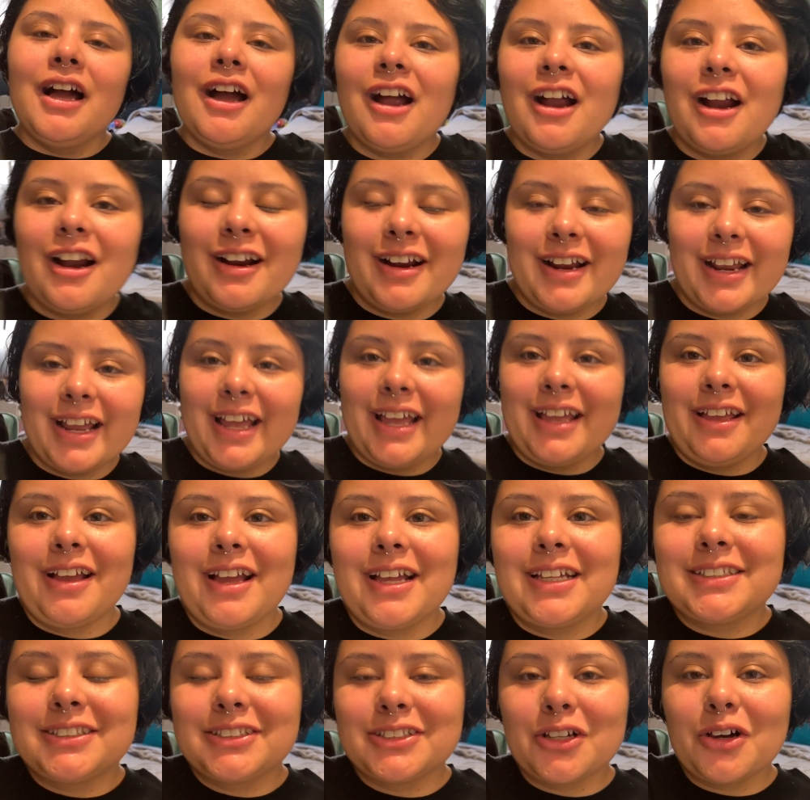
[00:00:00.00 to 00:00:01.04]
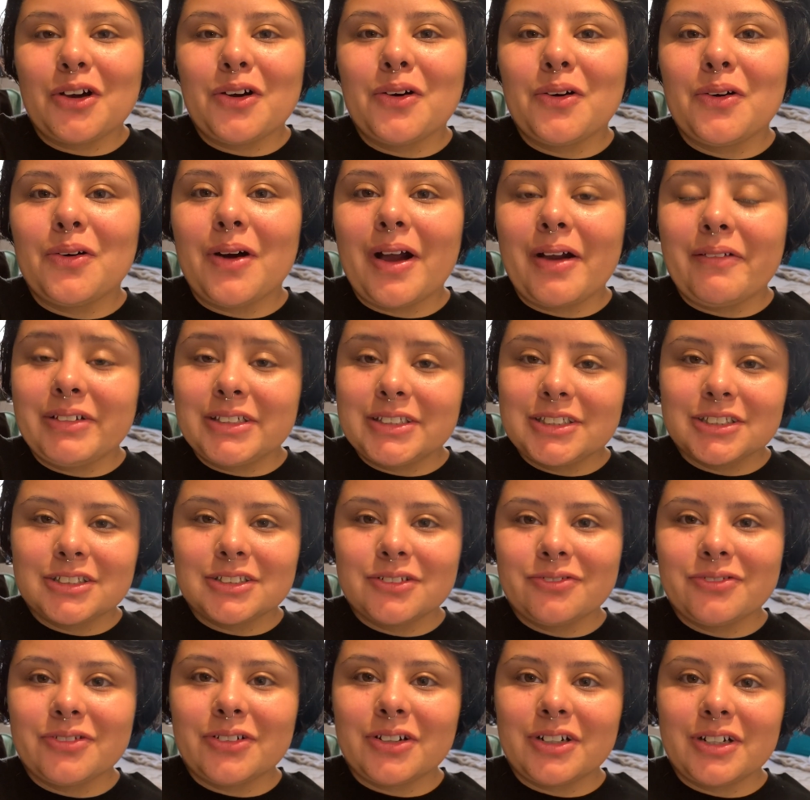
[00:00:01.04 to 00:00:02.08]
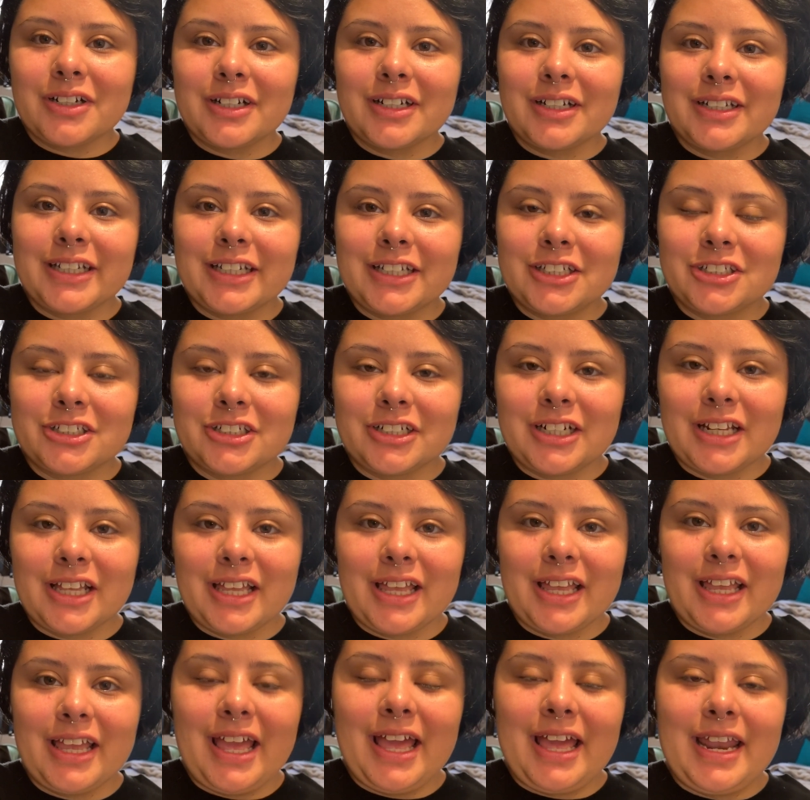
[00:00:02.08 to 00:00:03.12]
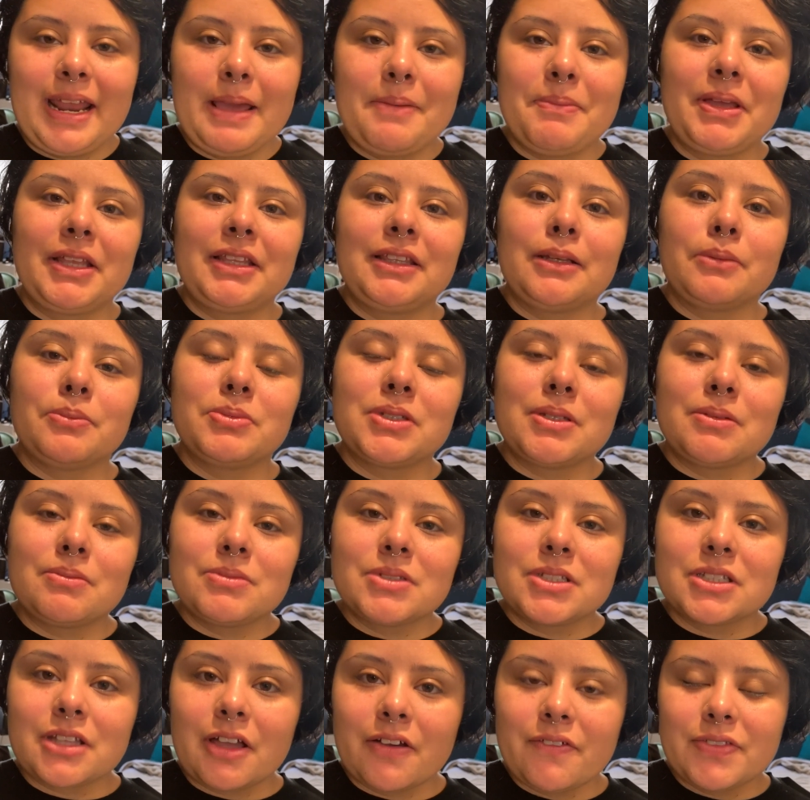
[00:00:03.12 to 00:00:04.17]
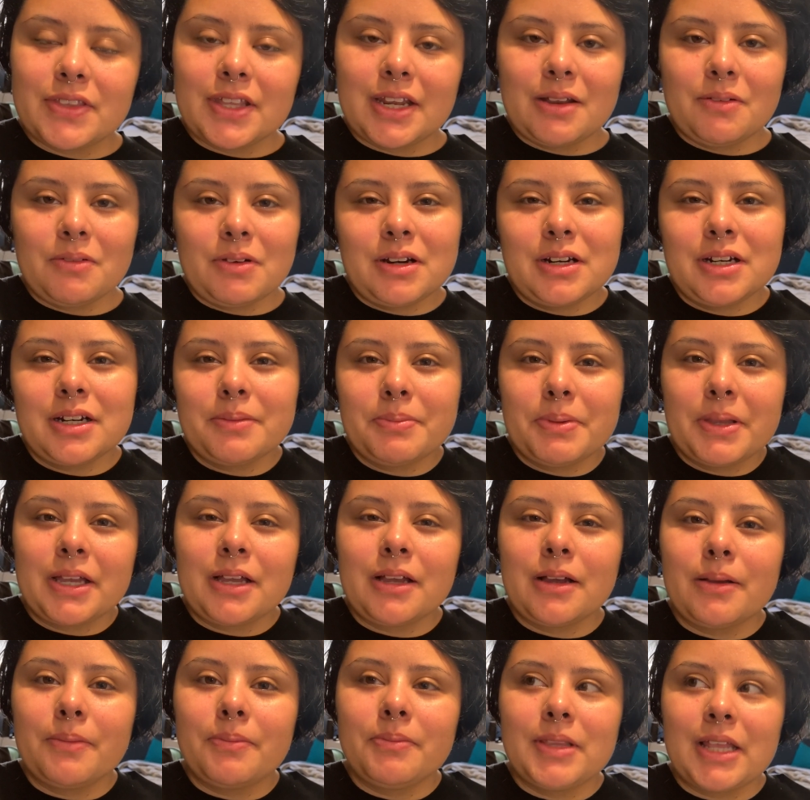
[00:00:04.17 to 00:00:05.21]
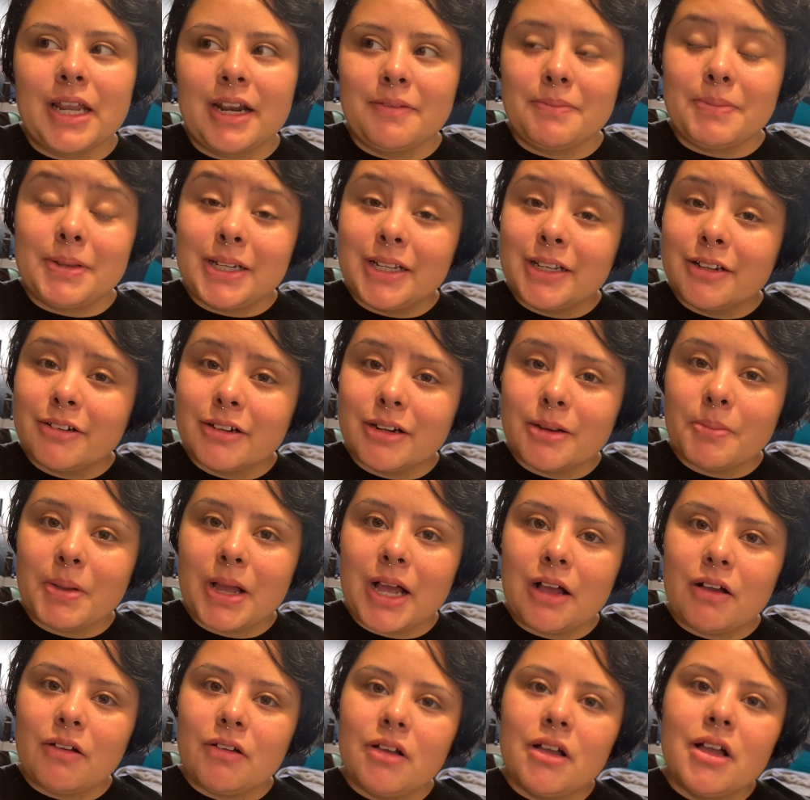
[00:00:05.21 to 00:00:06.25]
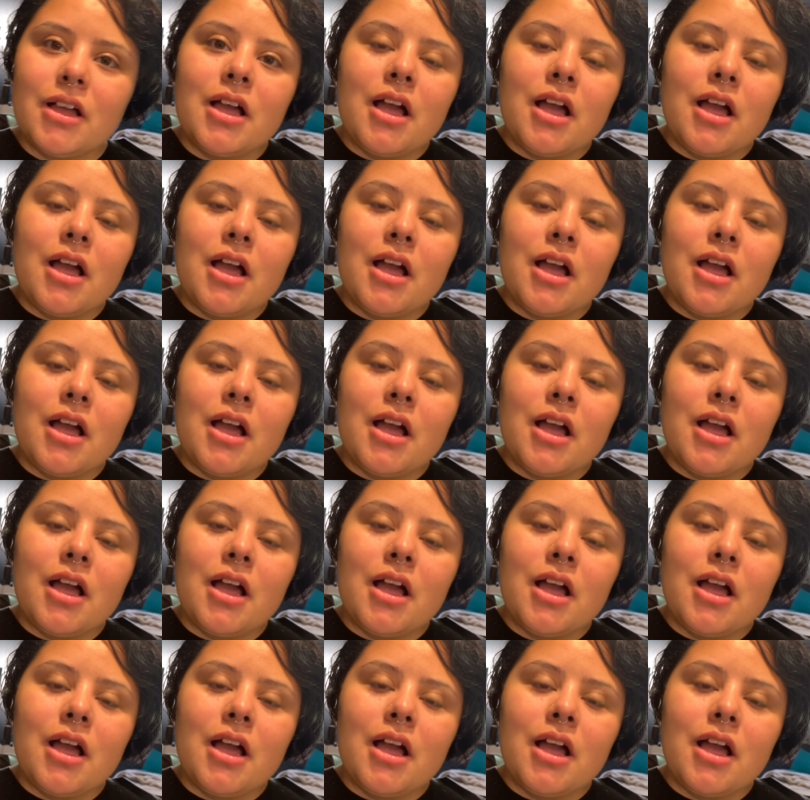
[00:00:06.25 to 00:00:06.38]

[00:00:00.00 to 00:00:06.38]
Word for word: Alright, hey guys, so I went to Sephora yesterday and I picked up some stuff that I wanted to pick up that I've been hearing about,